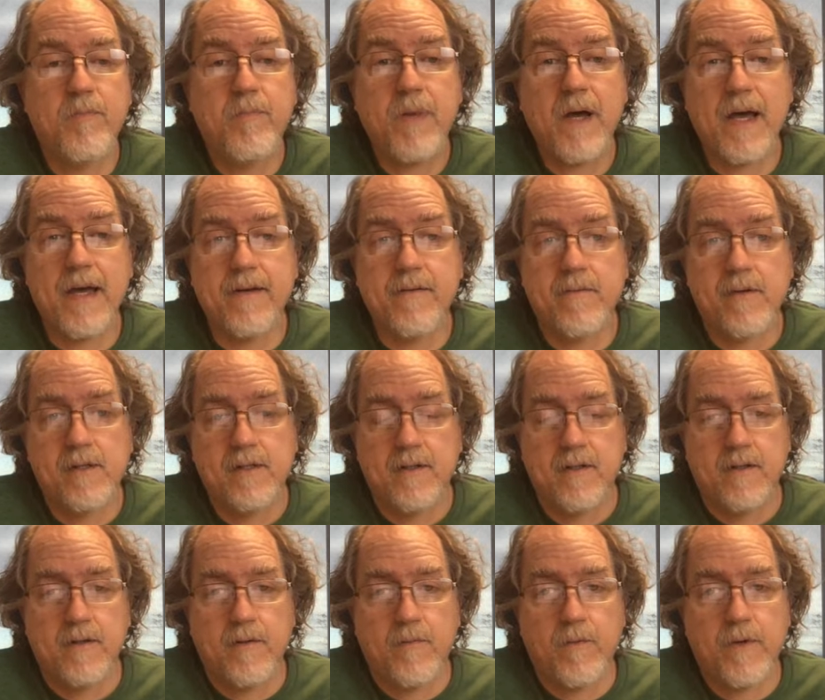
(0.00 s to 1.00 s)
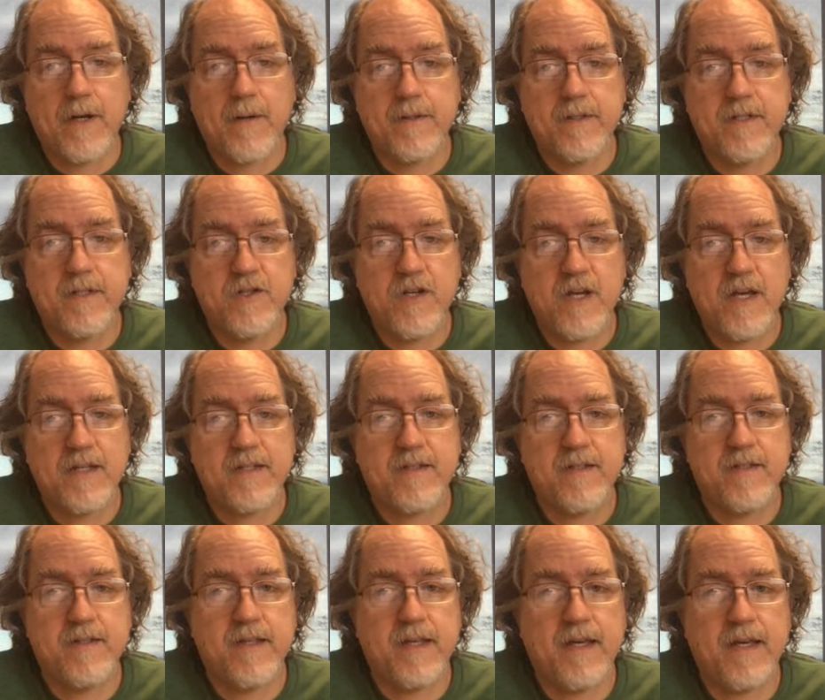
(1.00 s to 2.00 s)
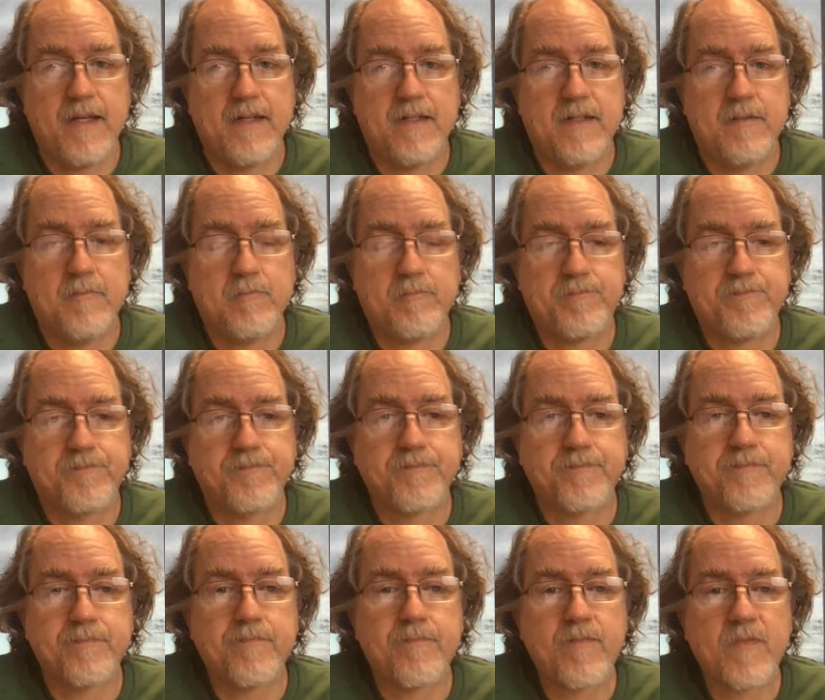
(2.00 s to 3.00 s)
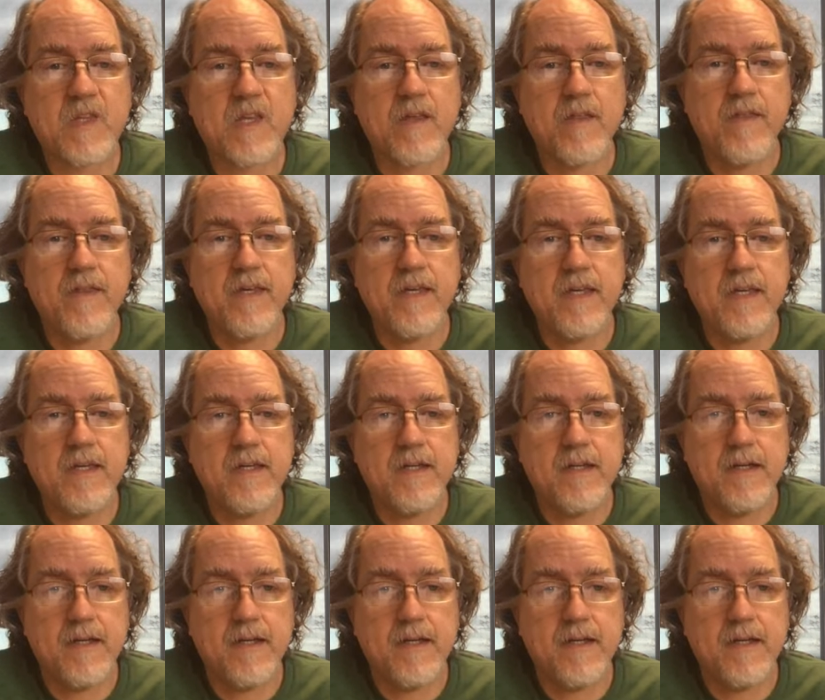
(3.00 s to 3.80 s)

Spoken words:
But what I would suggest is that the